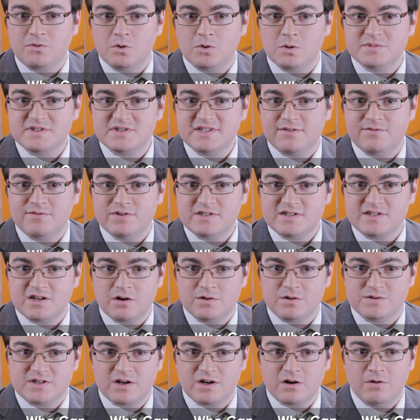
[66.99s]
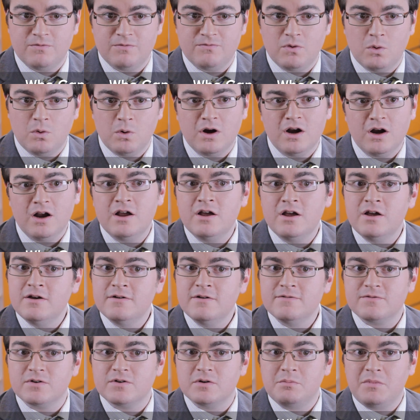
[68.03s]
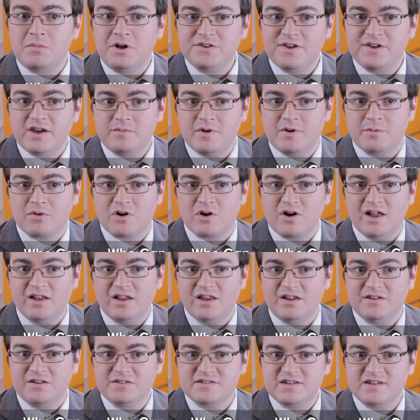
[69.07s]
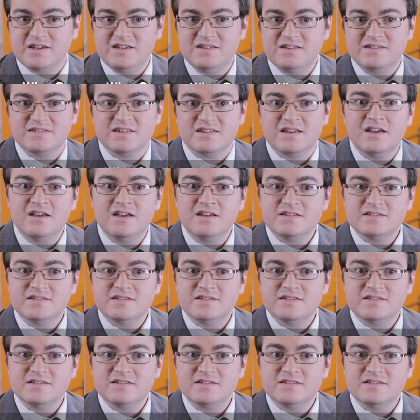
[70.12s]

Form 7004 for multi-member LLCs,